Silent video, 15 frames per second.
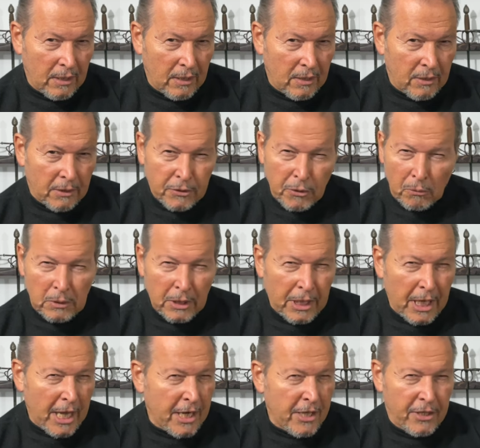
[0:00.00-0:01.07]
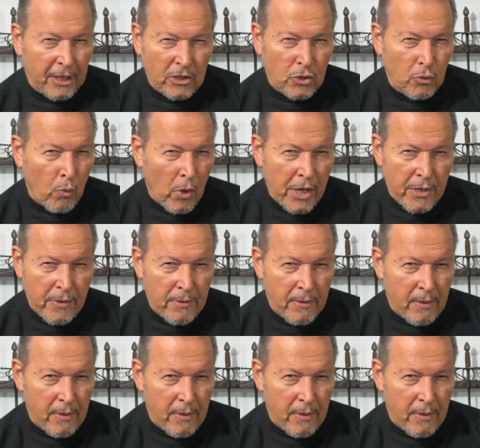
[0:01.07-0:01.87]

Then don't let anything sway you,